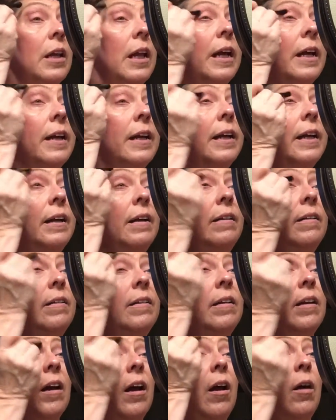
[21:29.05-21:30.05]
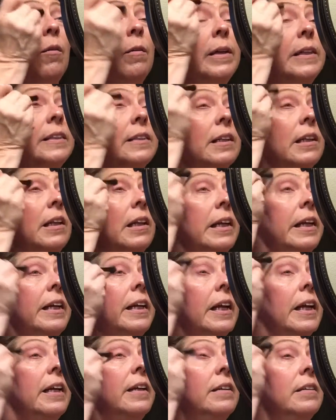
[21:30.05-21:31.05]
Like, I always clean
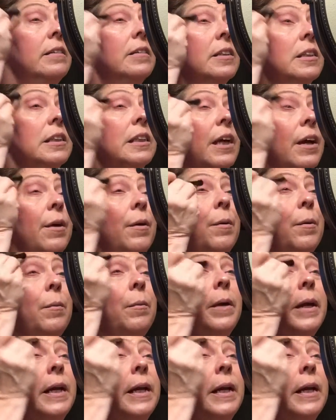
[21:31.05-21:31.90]
it, so